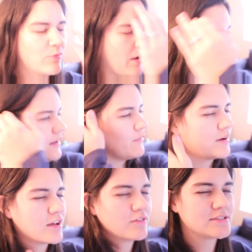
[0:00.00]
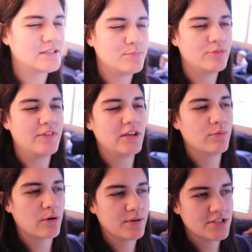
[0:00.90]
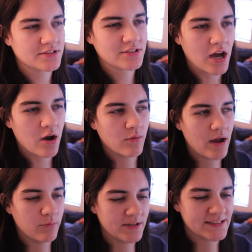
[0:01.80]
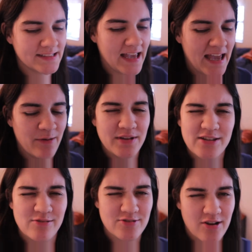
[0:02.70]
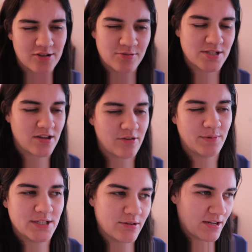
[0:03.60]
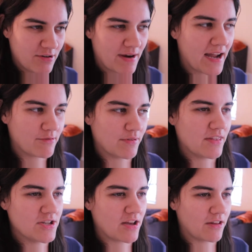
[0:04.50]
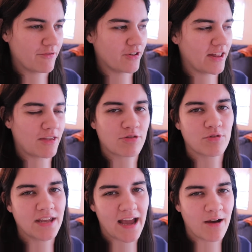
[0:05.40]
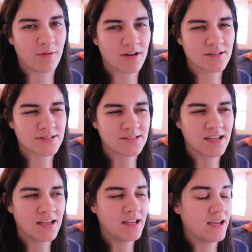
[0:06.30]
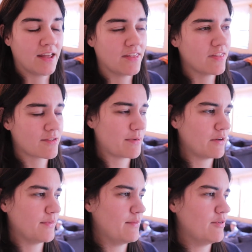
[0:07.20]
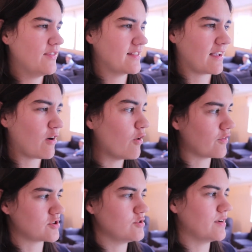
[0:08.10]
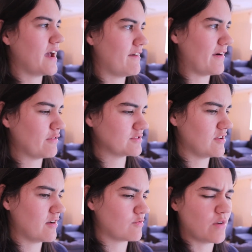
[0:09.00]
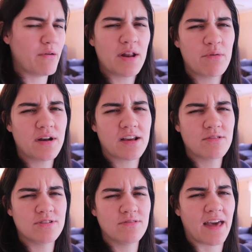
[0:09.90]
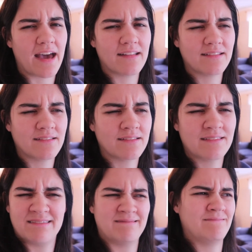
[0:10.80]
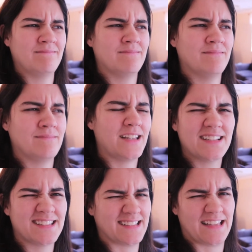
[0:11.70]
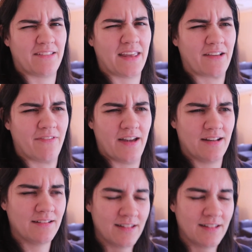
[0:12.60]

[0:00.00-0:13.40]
why would I want to go see a movie where we just go and we sit and we don't talk to each other and we don't interact with each other for like three hours? I think the Spider Man movie is like over two and a half hours long. Why would I want to go do that? that doesn't sound like fun.